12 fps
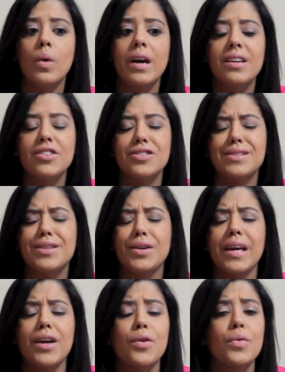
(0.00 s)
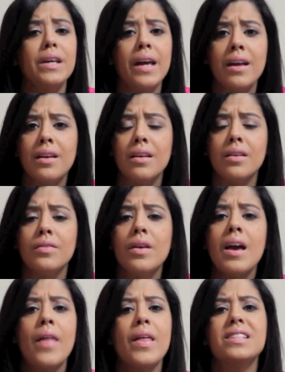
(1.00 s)
way to just get creative. And
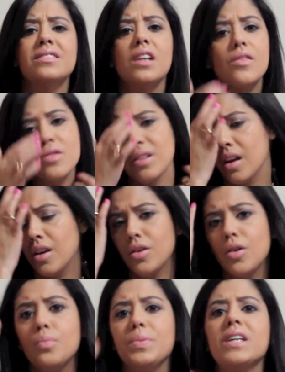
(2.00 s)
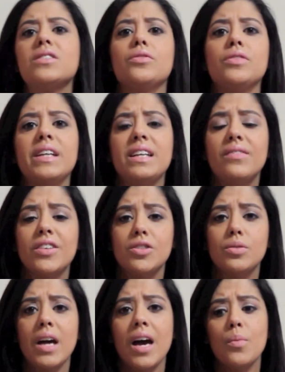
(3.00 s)
that's another thing, you know, be as creative as
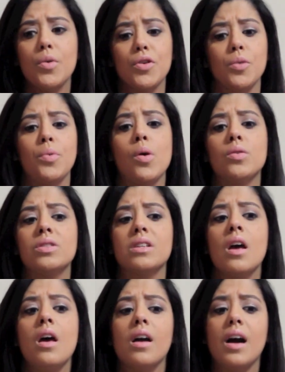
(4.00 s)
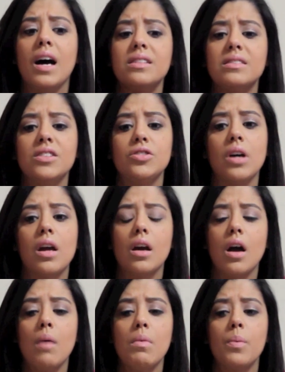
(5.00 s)
you can with your posts. Constantly try to
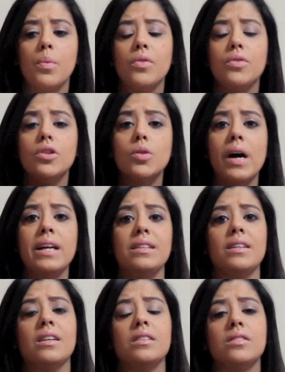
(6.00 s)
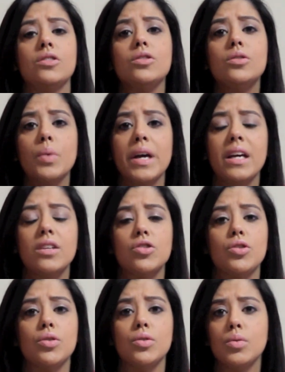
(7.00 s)
come up with new ideas and new
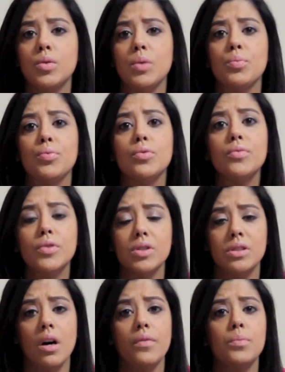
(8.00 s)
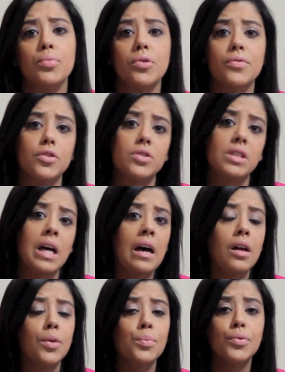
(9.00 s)
ways to improve yourself, improve your
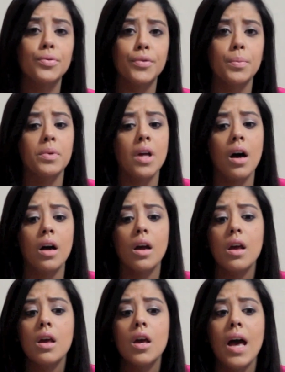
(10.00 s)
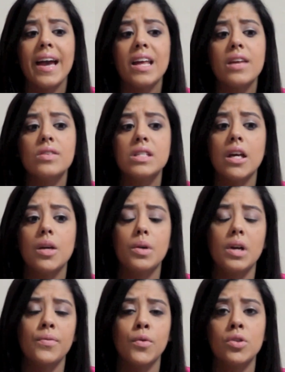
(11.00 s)
style, improve your blog. I can't even tell you,
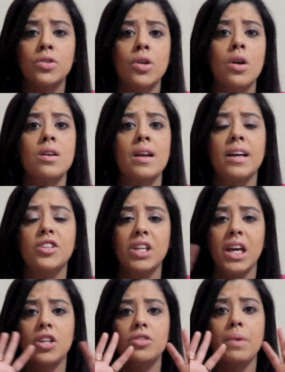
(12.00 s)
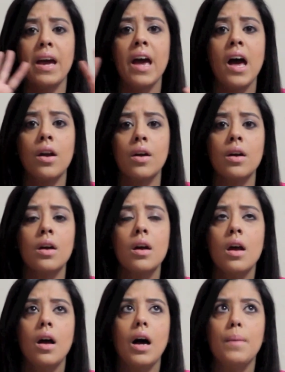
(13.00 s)
when I first started, I changed my header
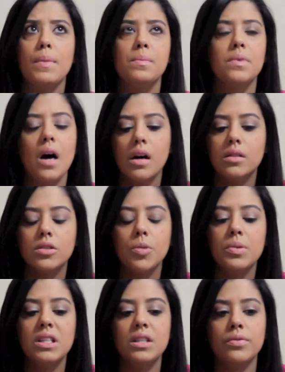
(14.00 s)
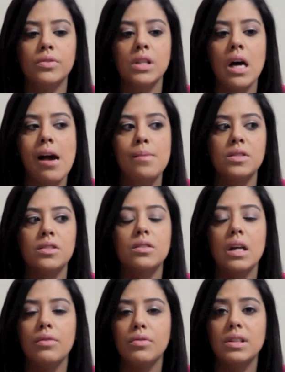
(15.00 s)
on my blog so many different times
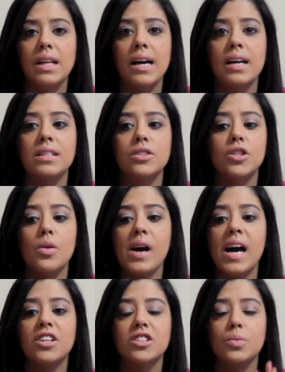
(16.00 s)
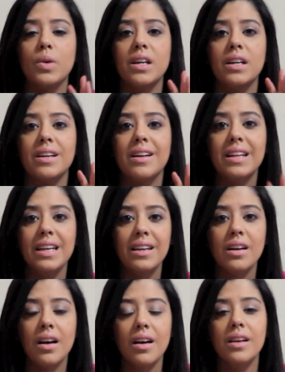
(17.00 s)
until I realized, you know what, I just wanted it
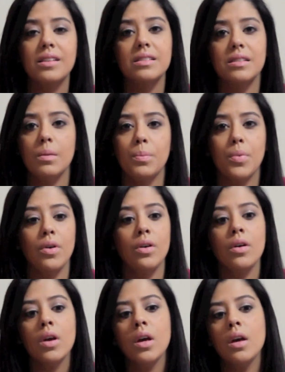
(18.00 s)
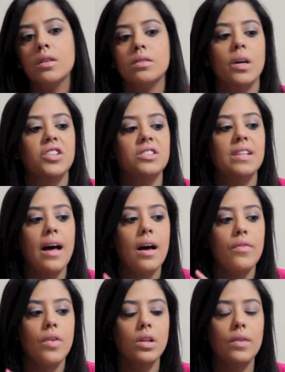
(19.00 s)
clean cut and simple. So I just
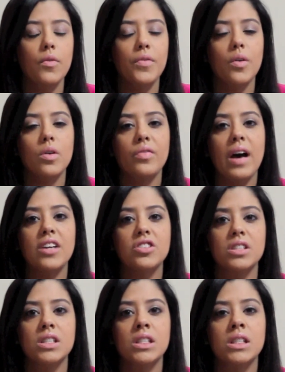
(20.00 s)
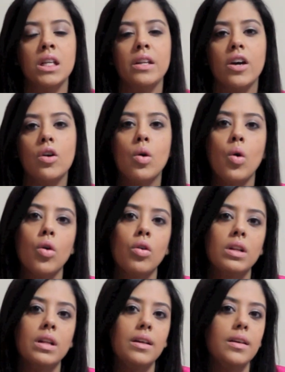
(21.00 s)
have a love affair with fashion and like a
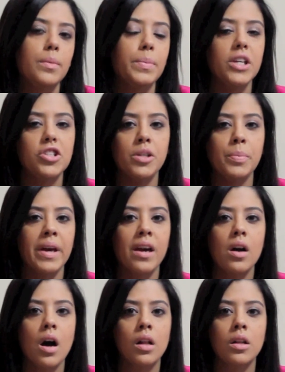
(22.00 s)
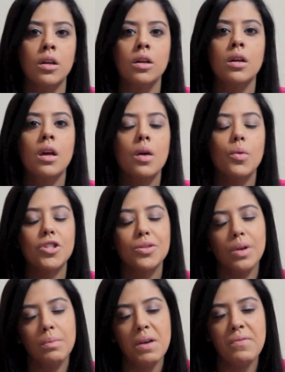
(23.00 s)
corally peachy pink color, which
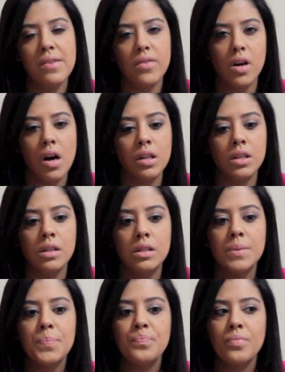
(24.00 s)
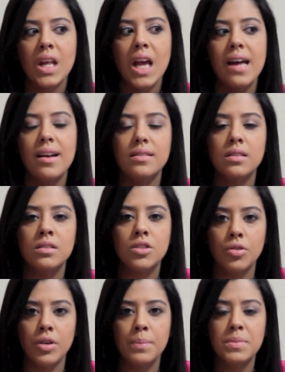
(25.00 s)
is one of my favorite colors, and it's in
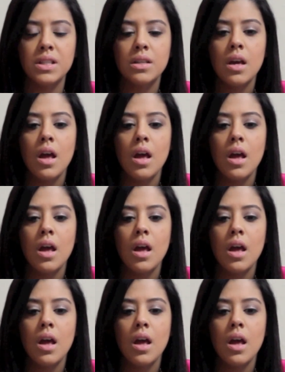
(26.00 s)
script.